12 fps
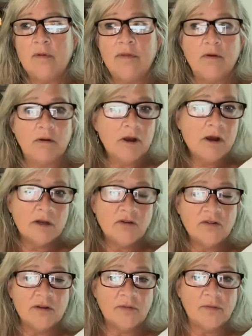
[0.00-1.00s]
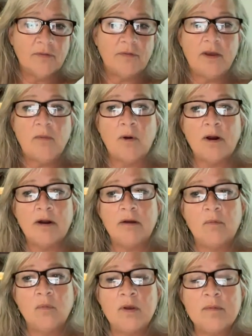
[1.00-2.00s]
when they're conscious, they want
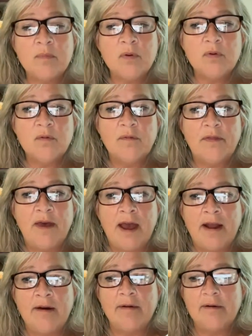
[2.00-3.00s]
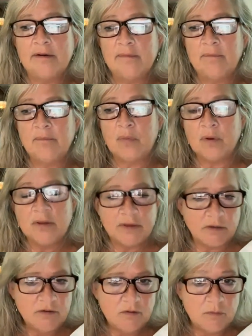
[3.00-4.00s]
to remove that
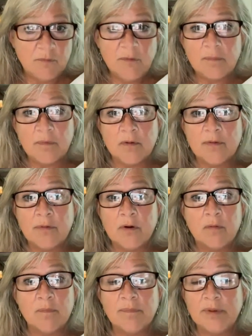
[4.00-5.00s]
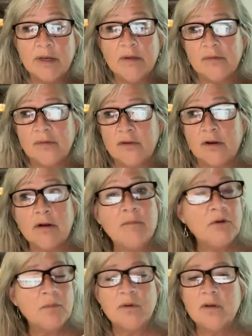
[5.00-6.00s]
breathing tube from their throat because it's
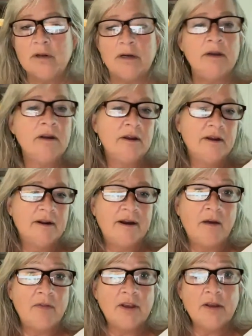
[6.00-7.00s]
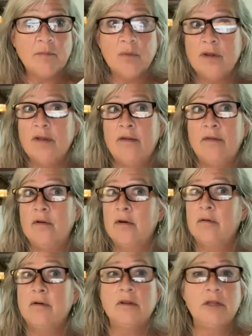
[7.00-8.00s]
uncomfortable, and now they can breathe on
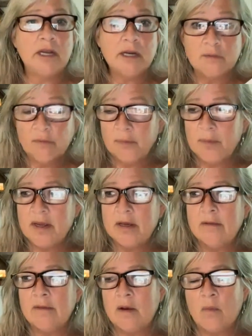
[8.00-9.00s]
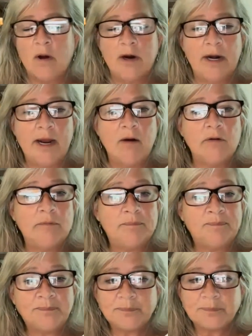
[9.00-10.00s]
their own and they can speak and they want it out.
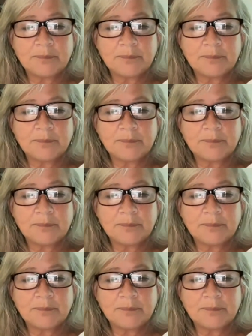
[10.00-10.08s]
